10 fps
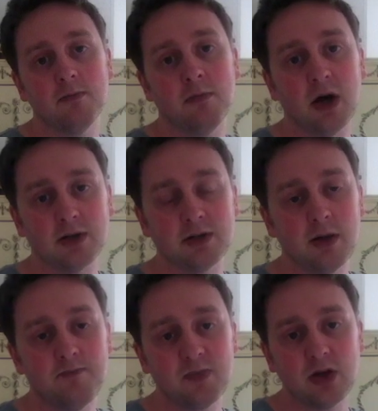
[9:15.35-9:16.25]
But
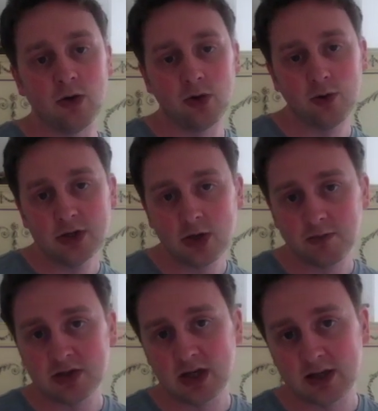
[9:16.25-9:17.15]
although he's
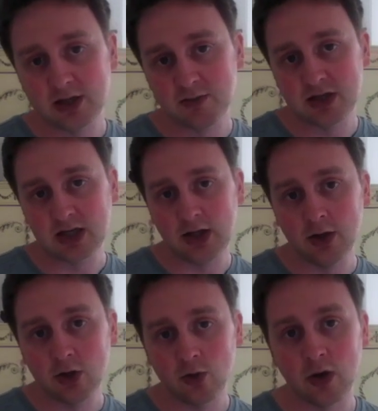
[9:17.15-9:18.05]
not doesn't
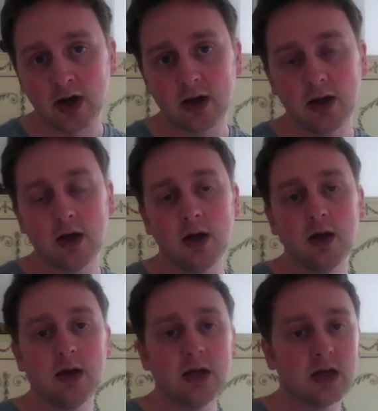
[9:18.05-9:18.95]
particularly look quick,
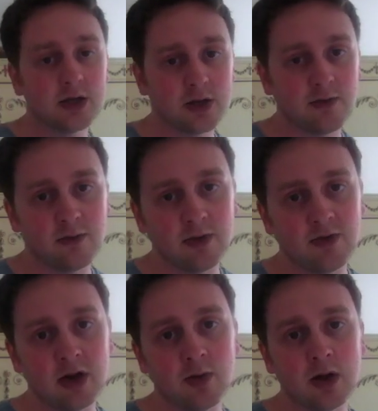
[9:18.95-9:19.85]
he cuts off the ring
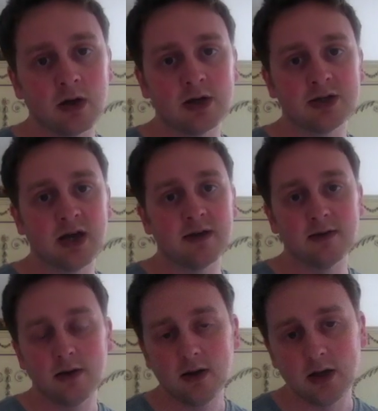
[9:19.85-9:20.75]
very well, like I
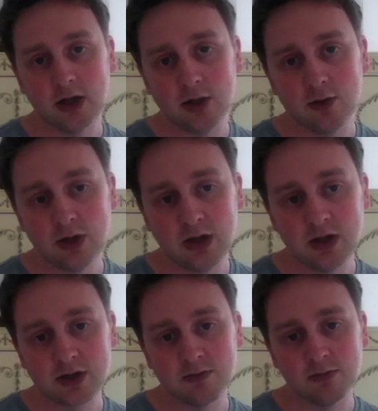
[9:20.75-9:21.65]
said. He
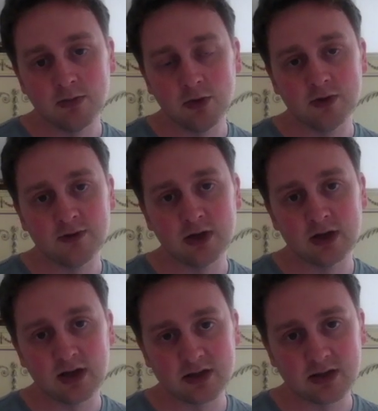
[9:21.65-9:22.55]
doesn't move his feet
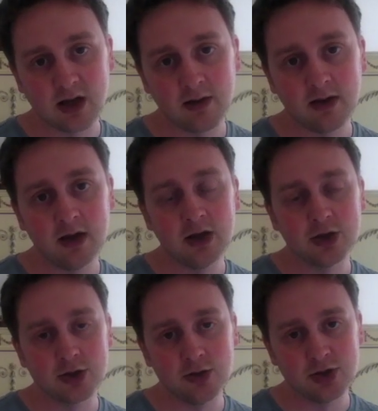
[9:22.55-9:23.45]
unnecessarily, he
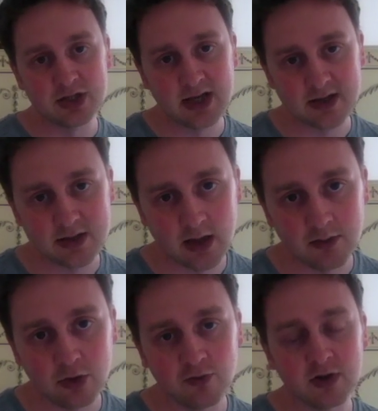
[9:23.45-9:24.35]
just uses
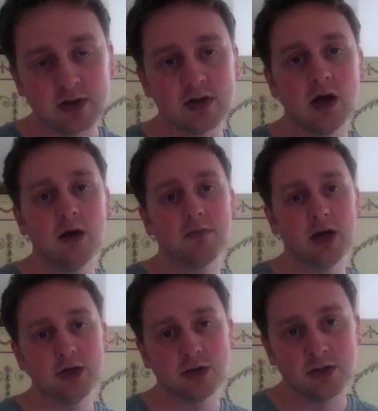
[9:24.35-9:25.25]
necessary movement,
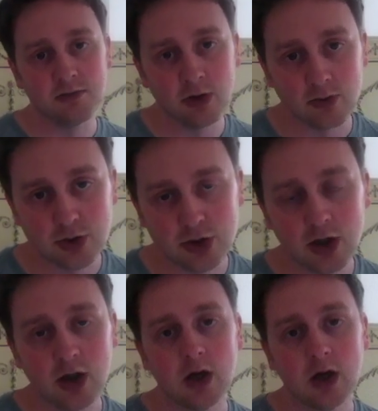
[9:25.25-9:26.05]
patient approach,